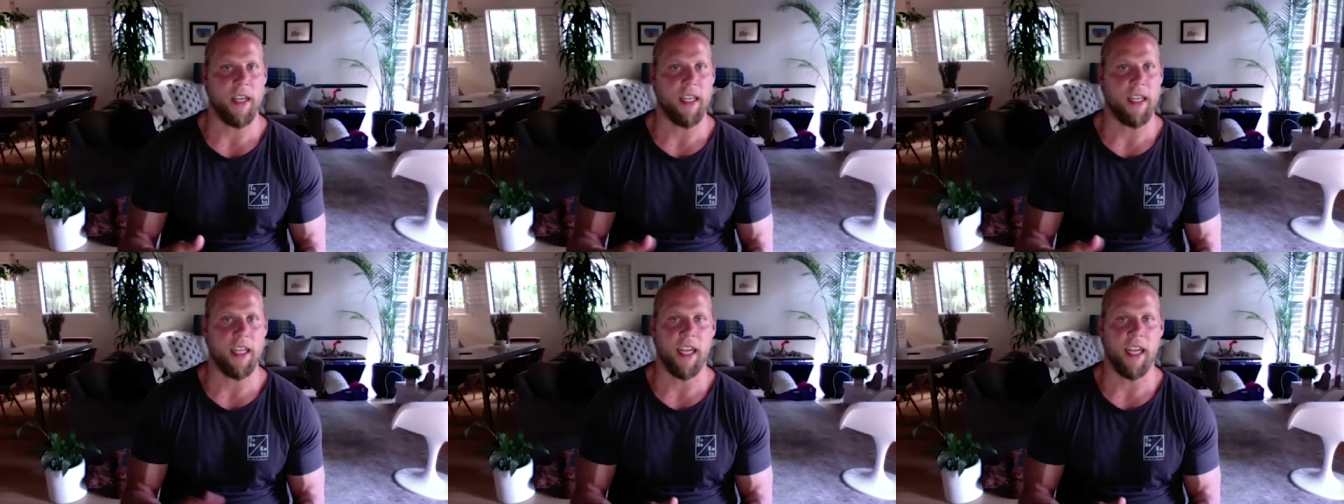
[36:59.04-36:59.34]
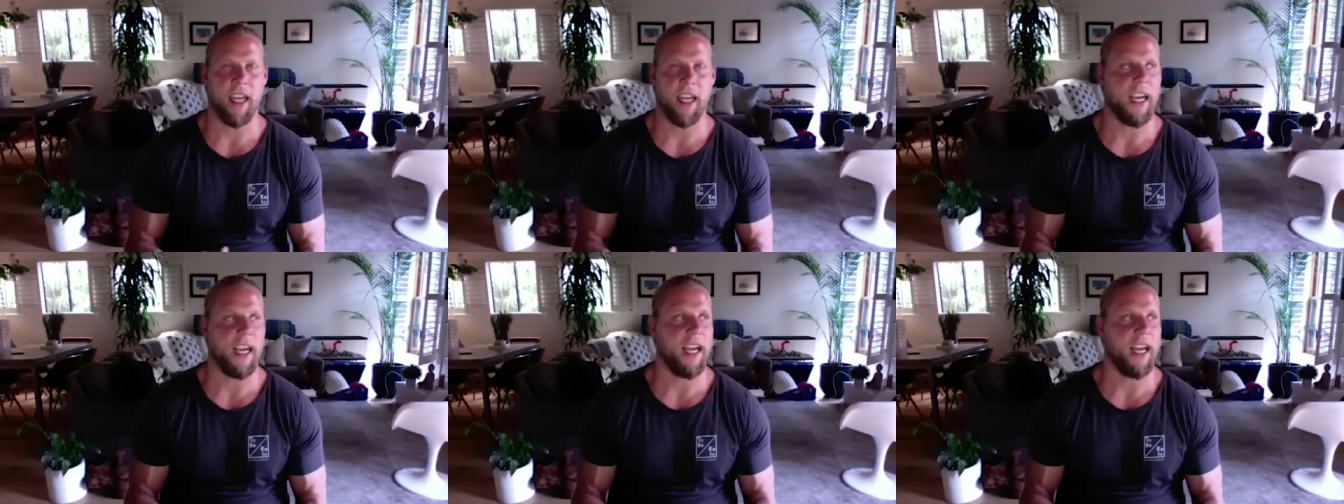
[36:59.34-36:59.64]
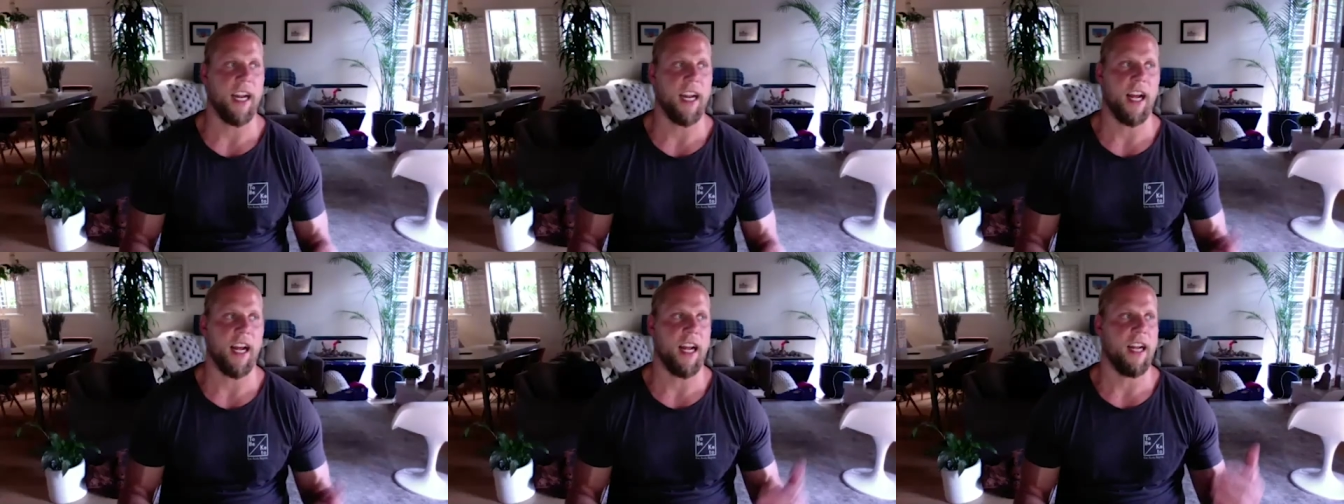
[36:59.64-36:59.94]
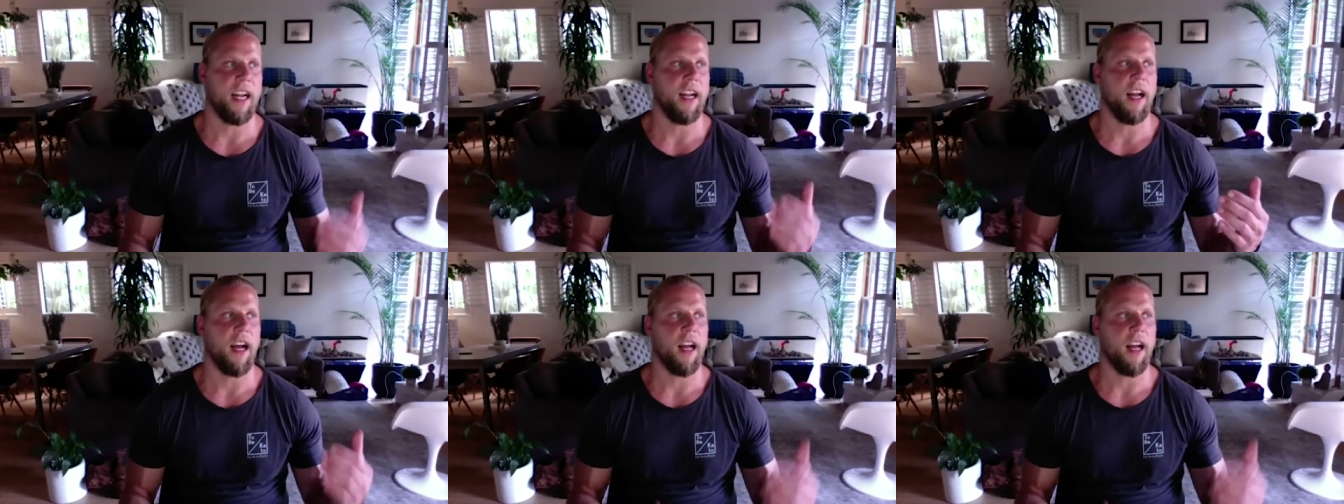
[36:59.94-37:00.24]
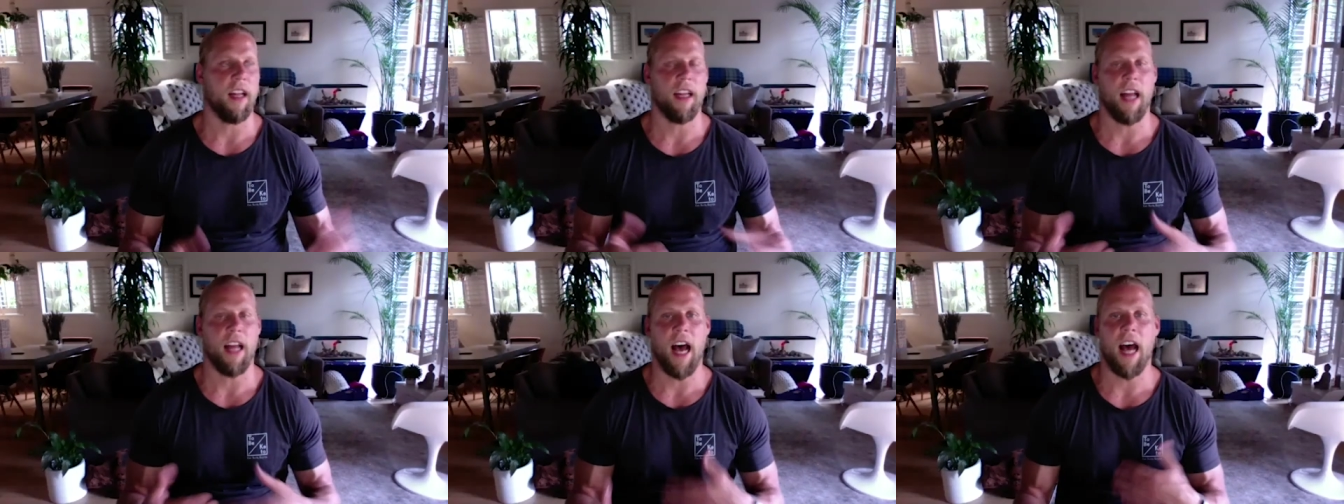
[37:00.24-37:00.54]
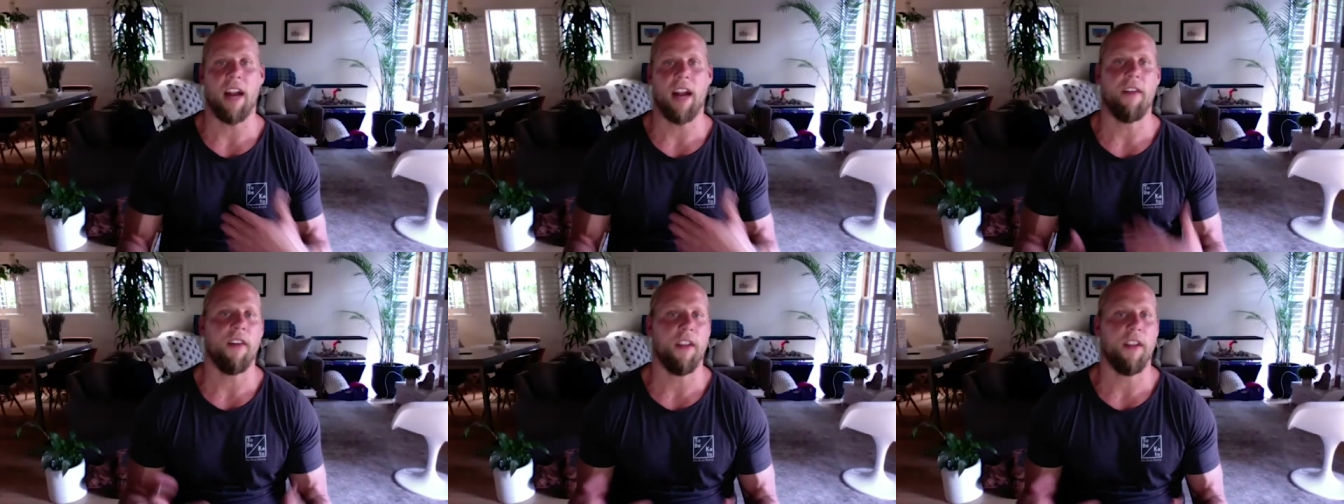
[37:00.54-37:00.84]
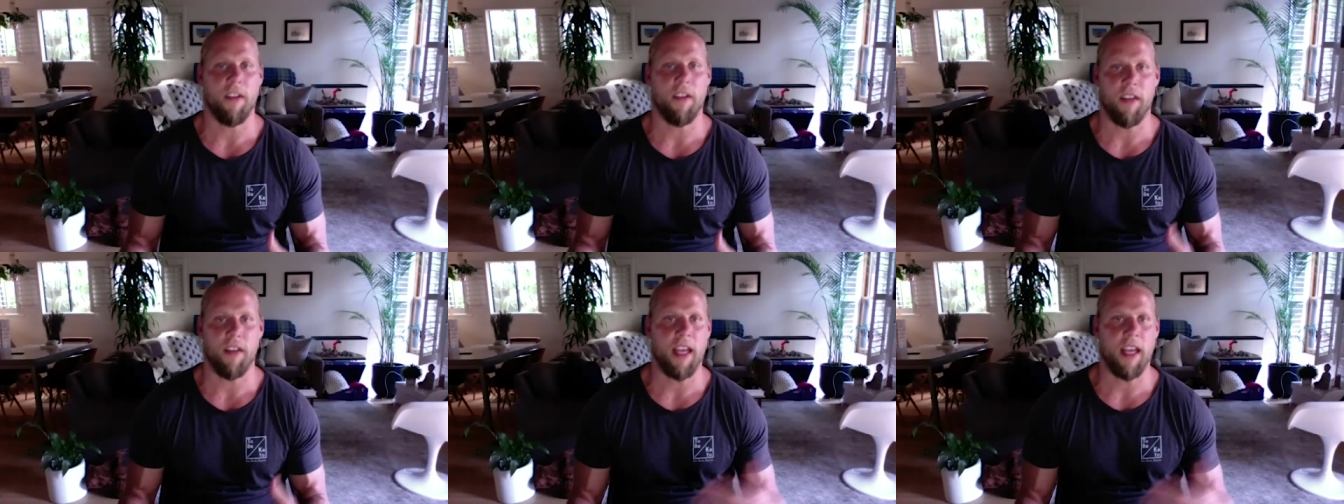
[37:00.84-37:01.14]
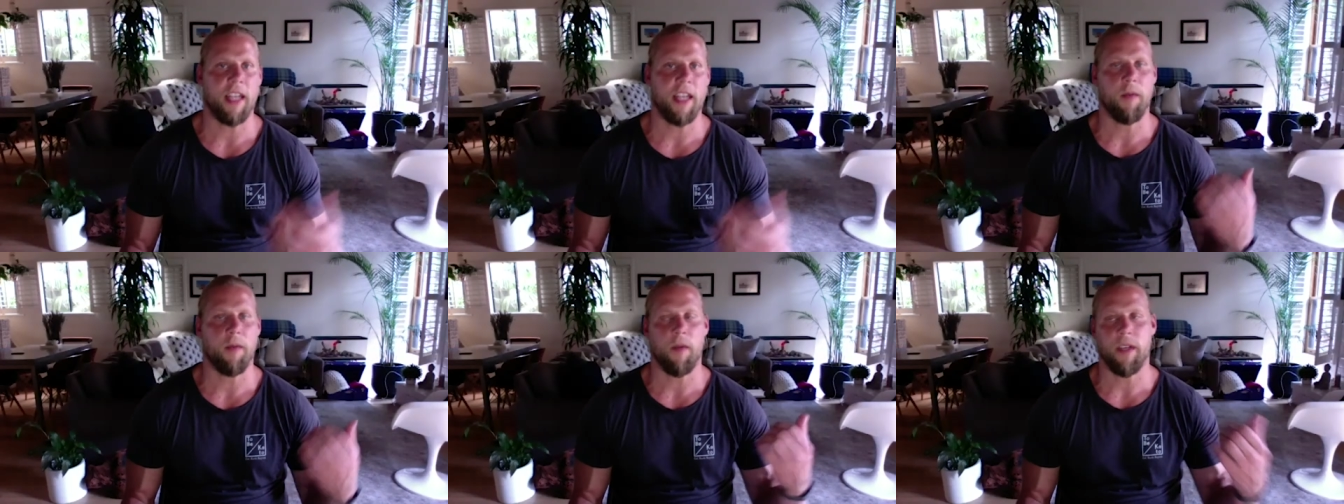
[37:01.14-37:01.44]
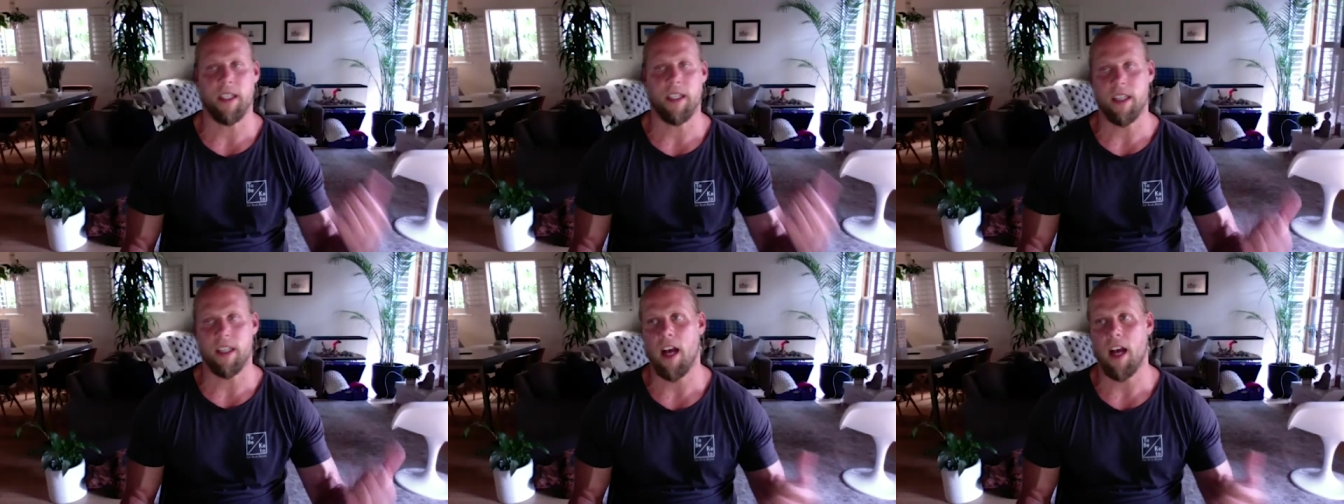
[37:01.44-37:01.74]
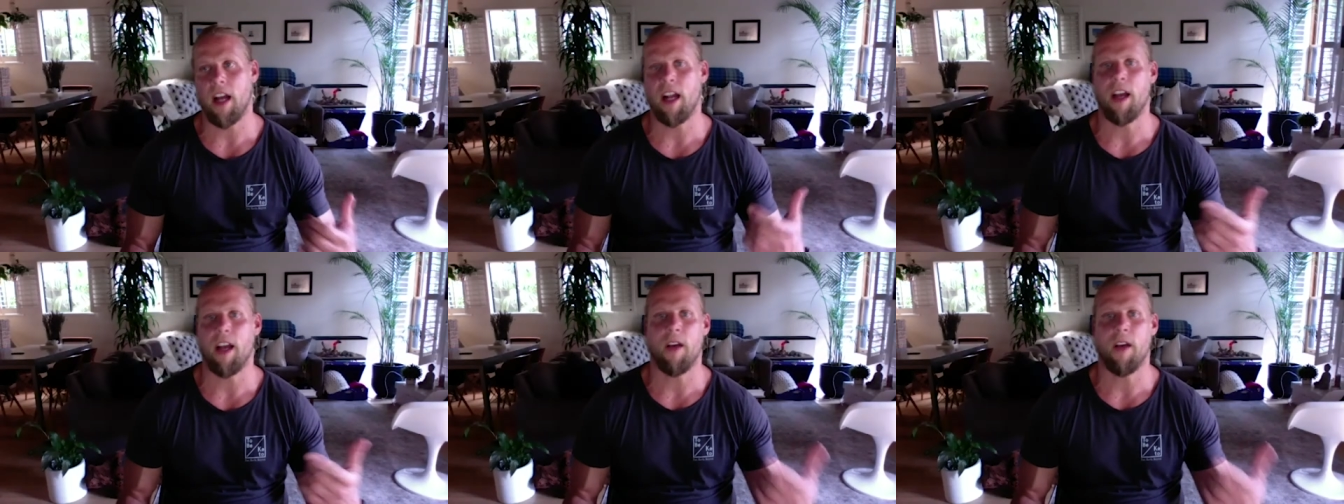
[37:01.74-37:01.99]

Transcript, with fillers: dig That's in a, a lot of other things, but we sauna,